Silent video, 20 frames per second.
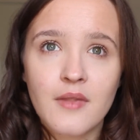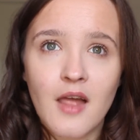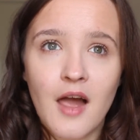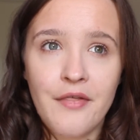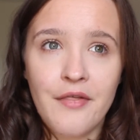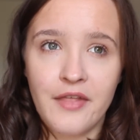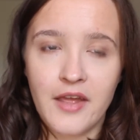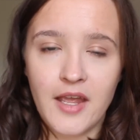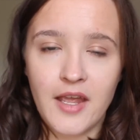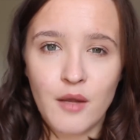I
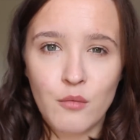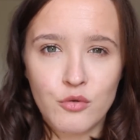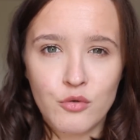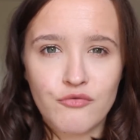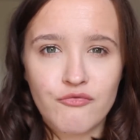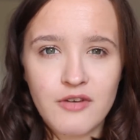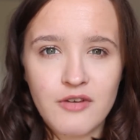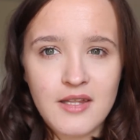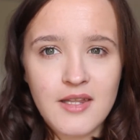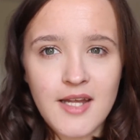think it would
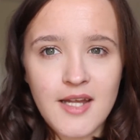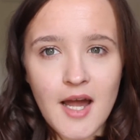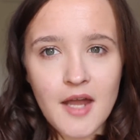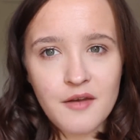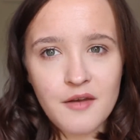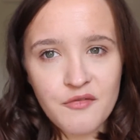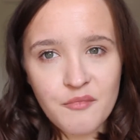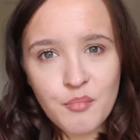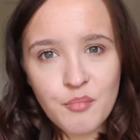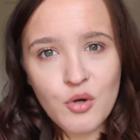really
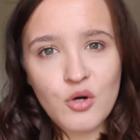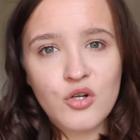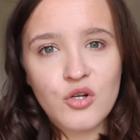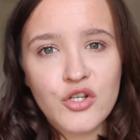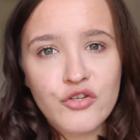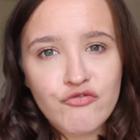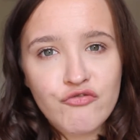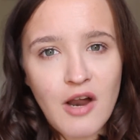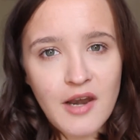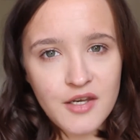kind of put
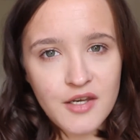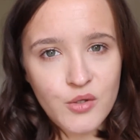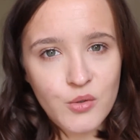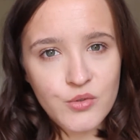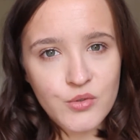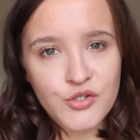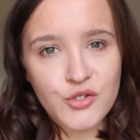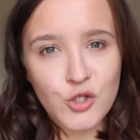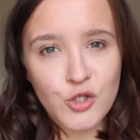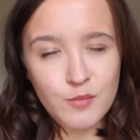Randy Orton